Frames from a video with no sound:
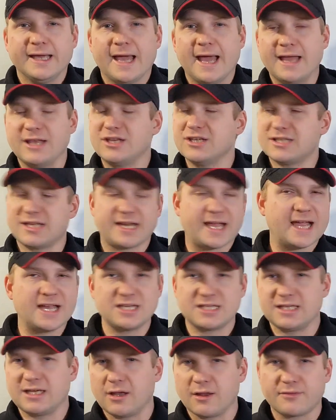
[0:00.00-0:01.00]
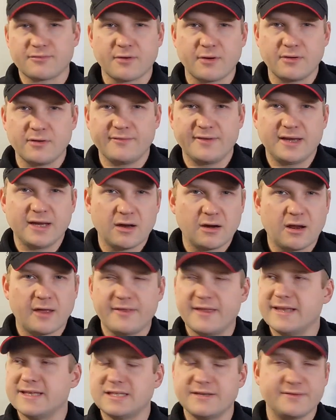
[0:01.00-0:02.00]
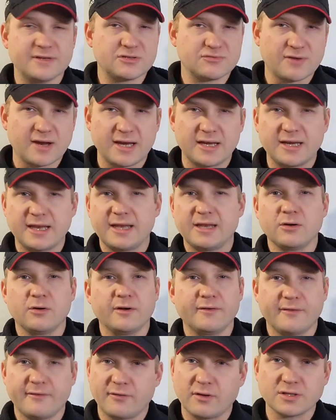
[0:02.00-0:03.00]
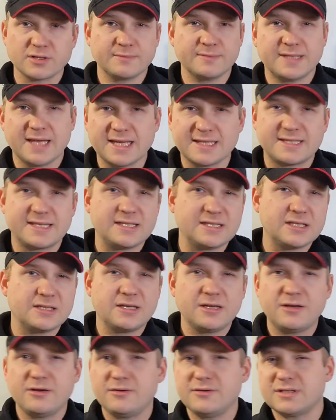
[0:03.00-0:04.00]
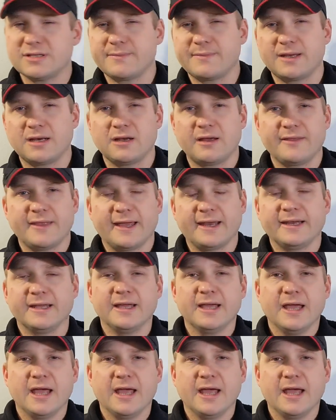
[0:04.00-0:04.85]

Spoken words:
And just occasionally I'll throw in a video like this if it's raining or if I've got some testing to do, something like that,